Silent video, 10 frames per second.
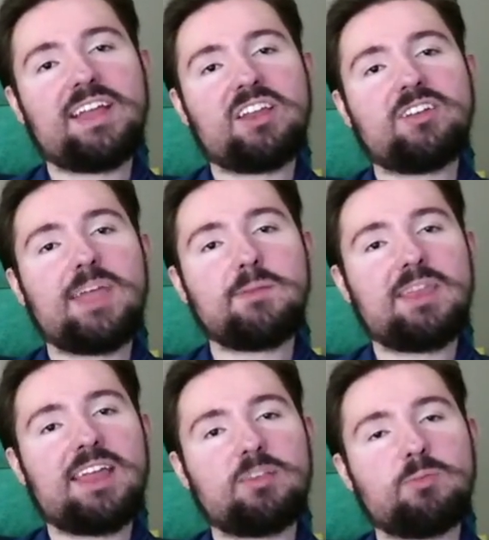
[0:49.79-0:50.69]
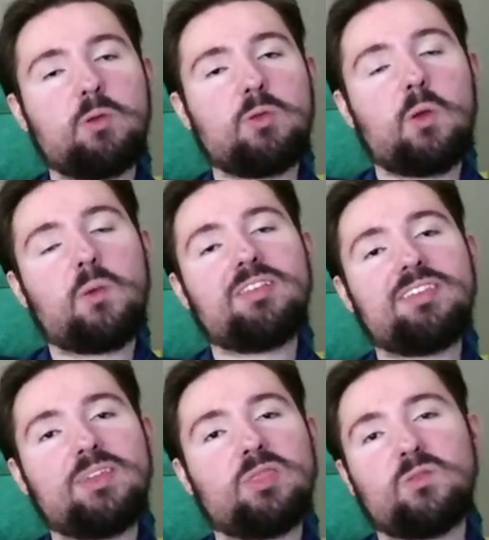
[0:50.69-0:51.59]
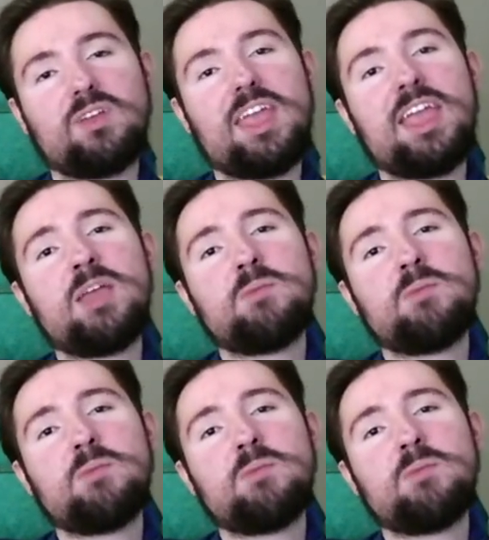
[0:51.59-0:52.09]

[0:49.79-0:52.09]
Entertainment Expo known as E3,